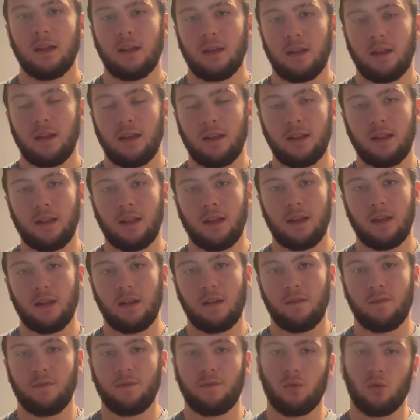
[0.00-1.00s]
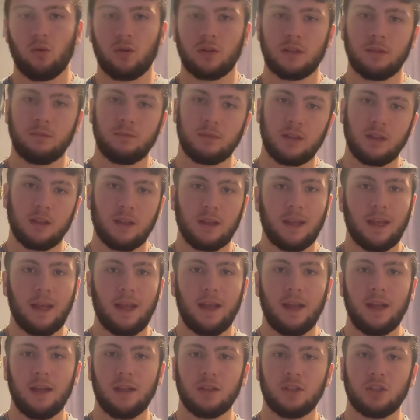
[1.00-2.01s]
and then force him to the
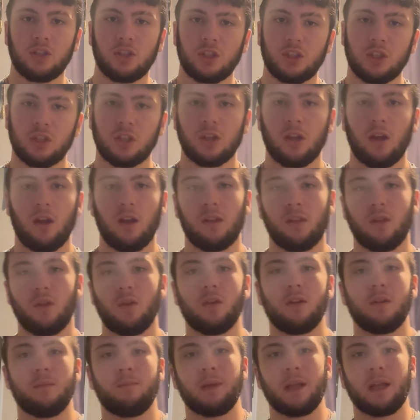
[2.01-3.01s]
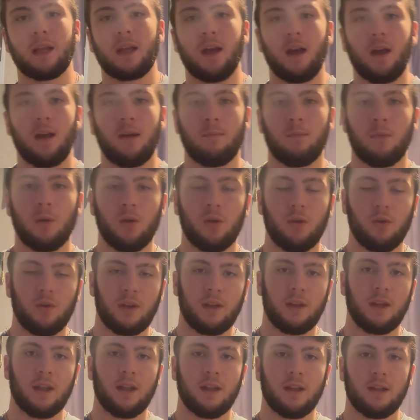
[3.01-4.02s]
cage, unload a big combo,
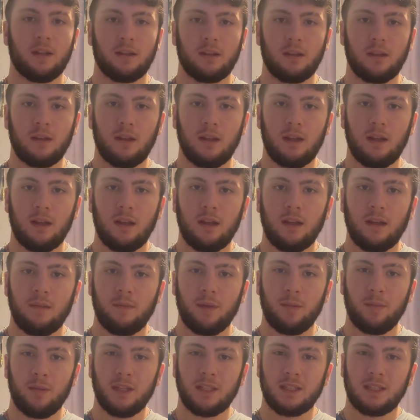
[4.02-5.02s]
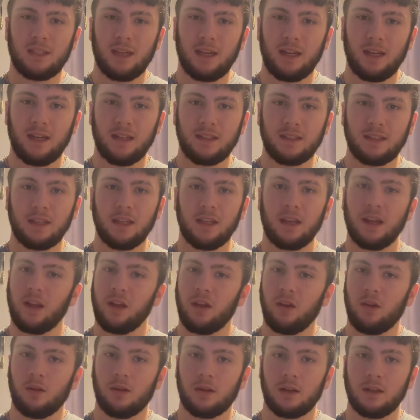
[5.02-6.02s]
and get maybe a standing
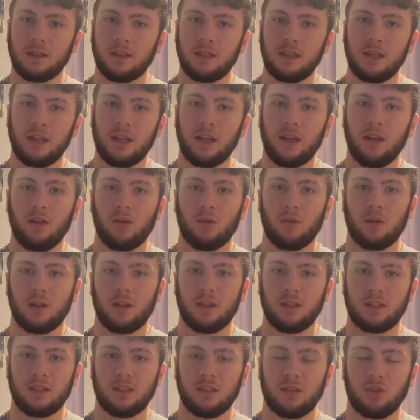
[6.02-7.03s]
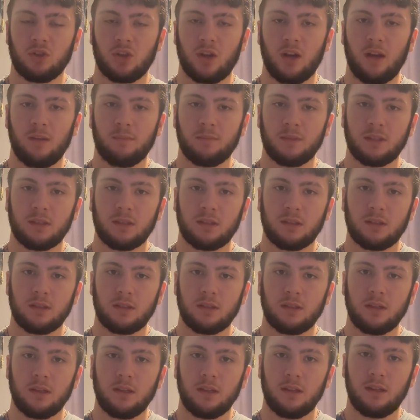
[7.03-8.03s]
TKO or a TKO where Dustin drops
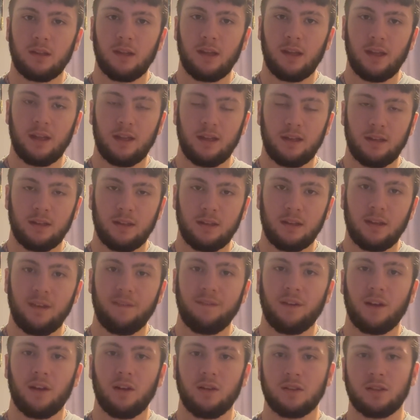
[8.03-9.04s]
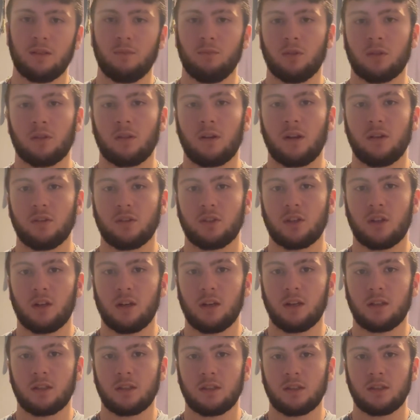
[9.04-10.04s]
and he follows him with ground
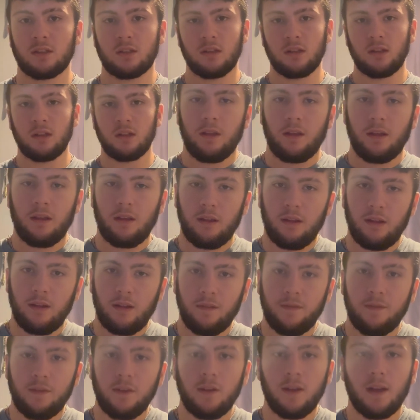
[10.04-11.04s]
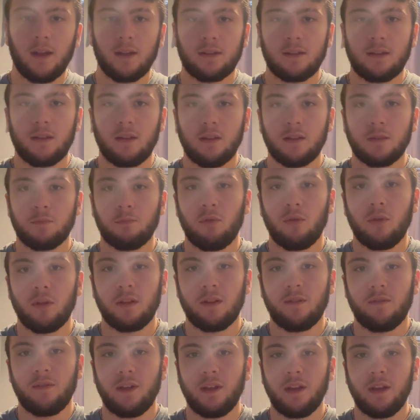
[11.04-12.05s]
strikes. If you got to this point in
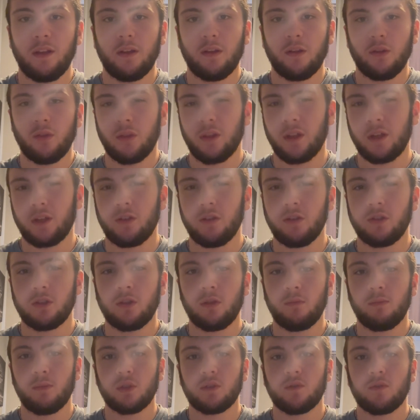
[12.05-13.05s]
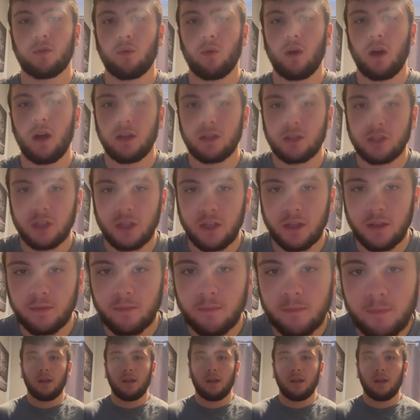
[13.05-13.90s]
the video, thank you so much for watching.